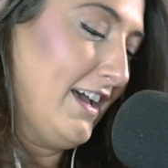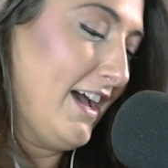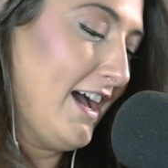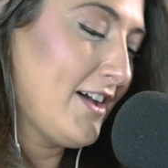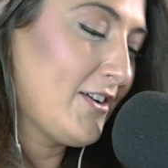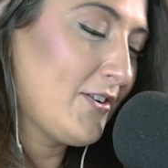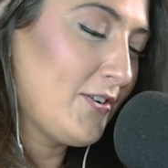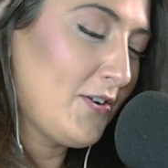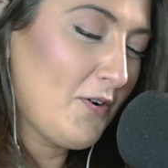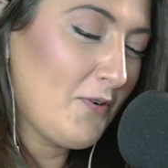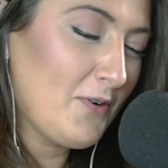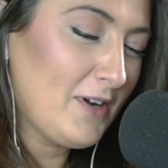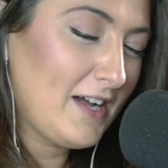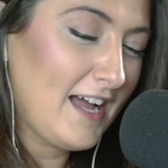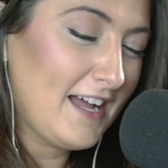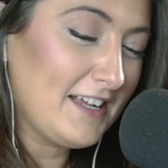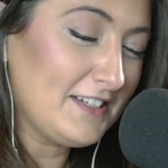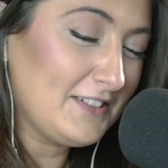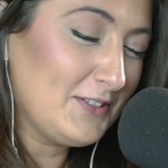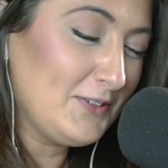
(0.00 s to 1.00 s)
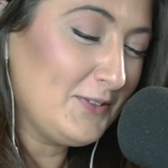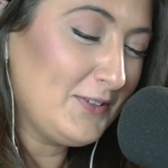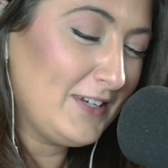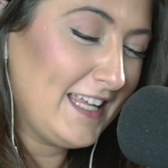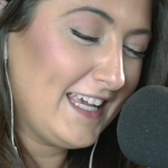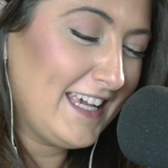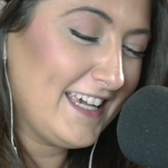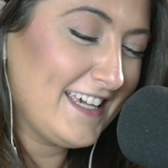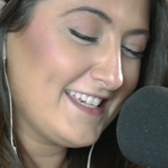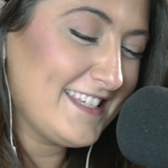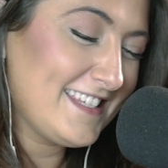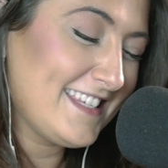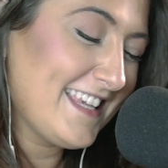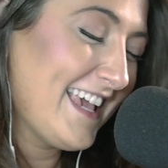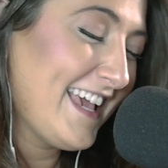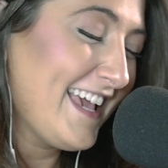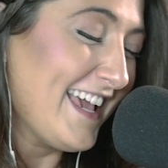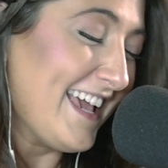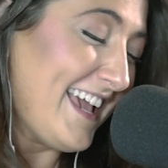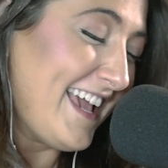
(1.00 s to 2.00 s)
I don't know what continuity is,
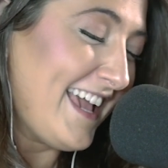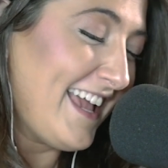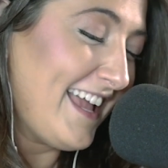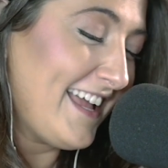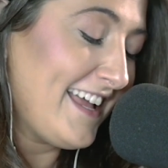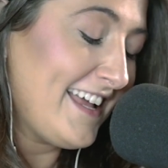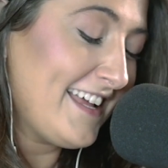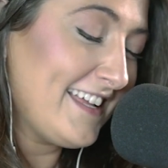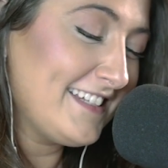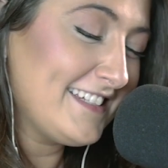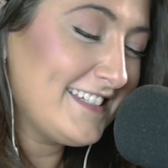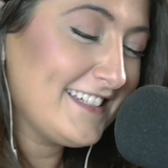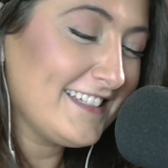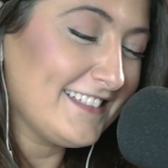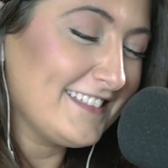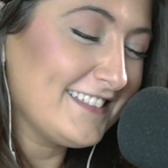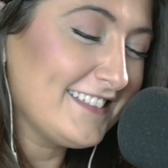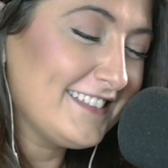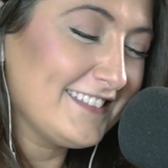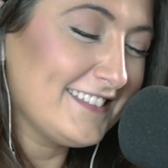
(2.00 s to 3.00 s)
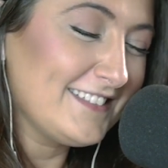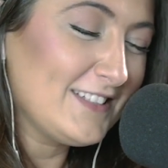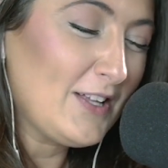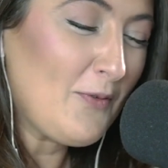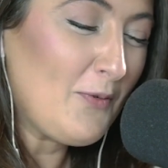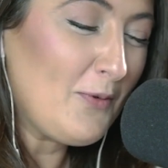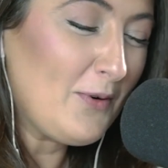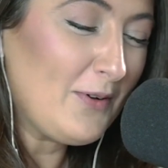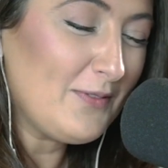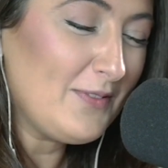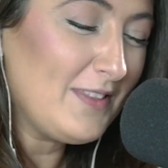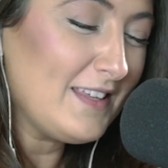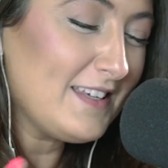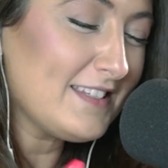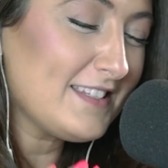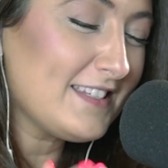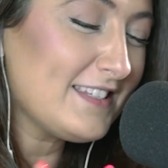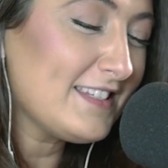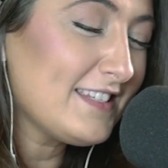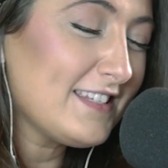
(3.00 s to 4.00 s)
and
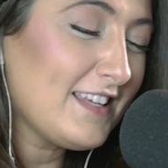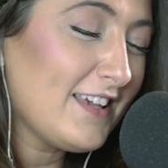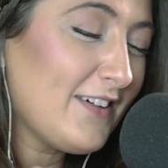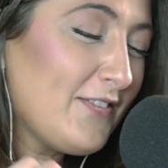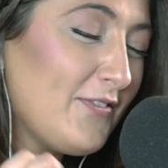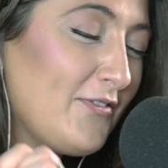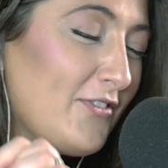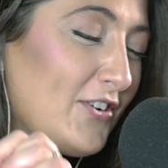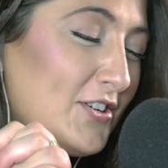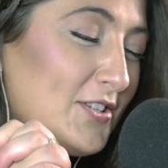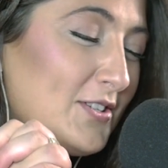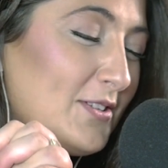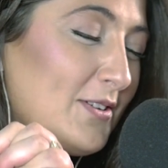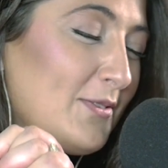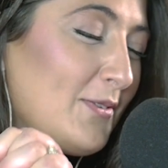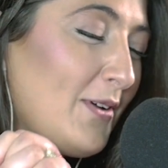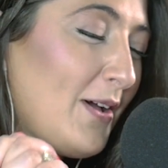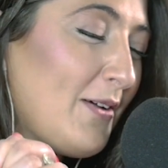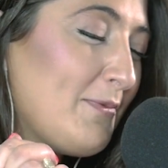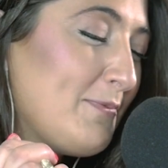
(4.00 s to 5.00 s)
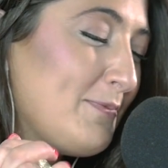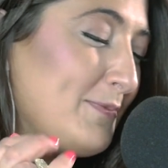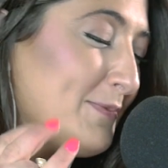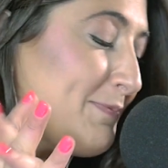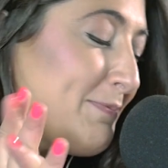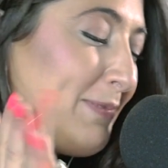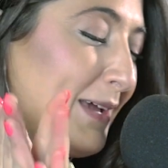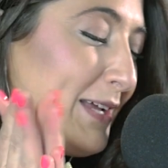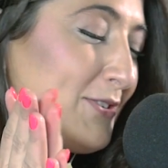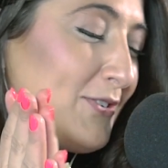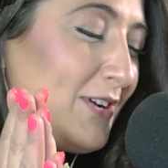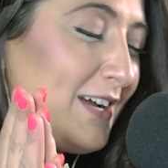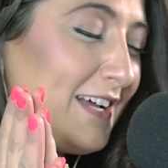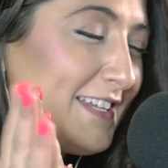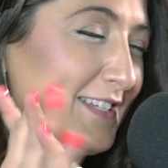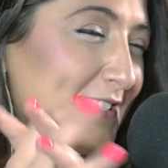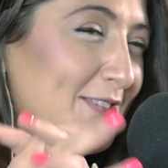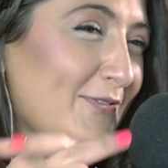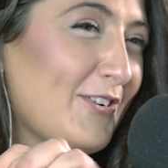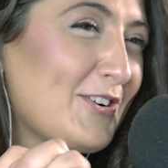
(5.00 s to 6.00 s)
this is a
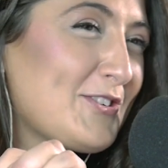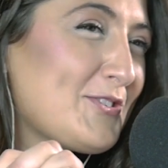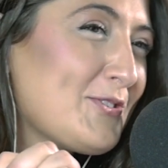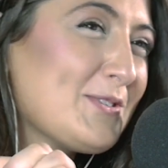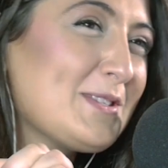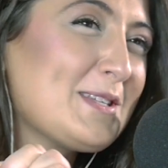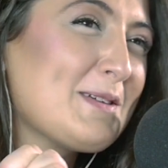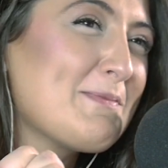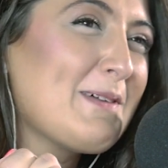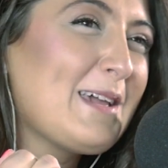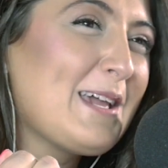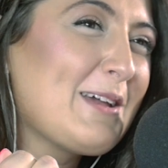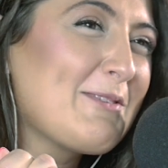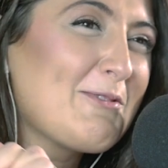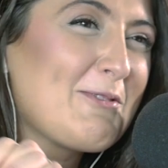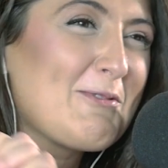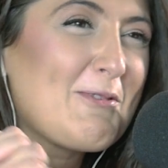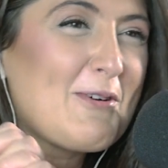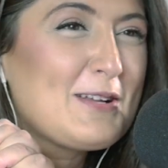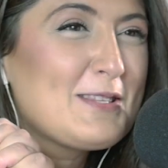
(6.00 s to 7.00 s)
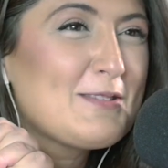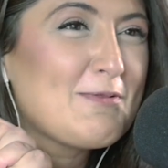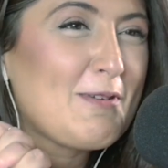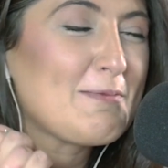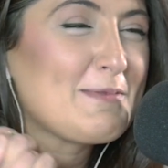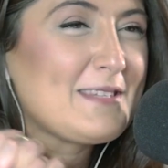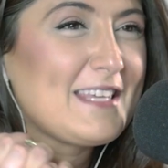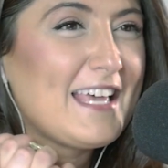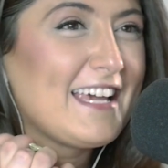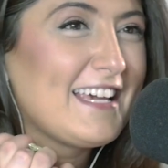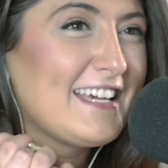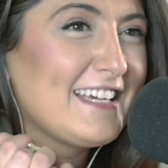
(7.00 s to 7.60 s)
Patreon is a virtual tipping and rewards website.